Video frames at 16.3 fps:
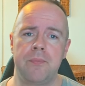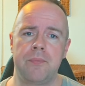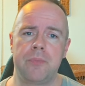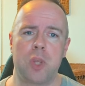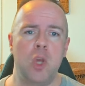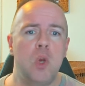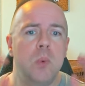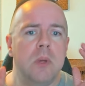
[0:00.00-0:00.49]

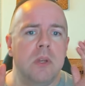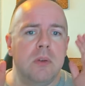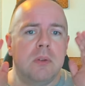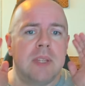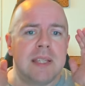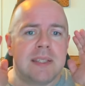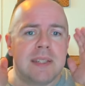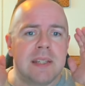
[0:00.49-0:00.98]
Who are you
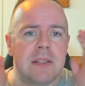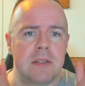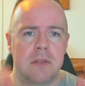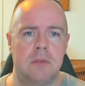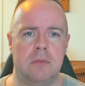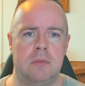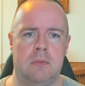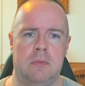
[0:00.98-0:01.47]
listening to?
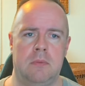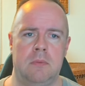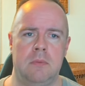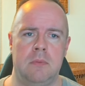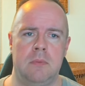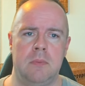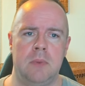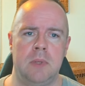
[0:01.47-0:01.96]

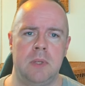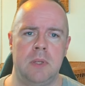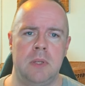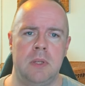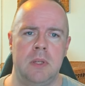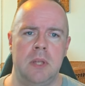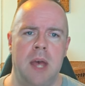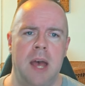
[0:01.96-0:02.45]

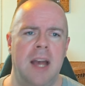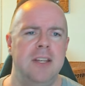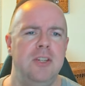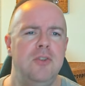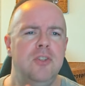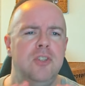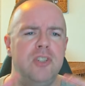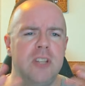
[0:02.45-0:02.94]
Are you
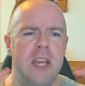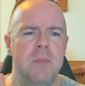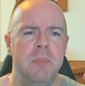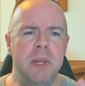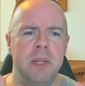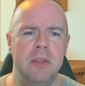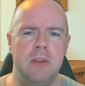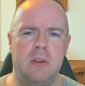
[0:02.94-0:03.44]

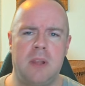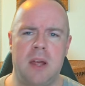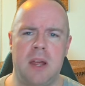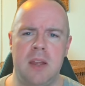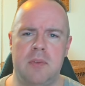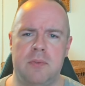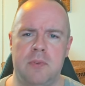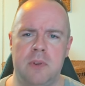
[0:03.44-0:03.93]
shaping your
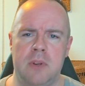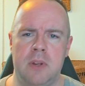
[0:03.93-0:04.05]
life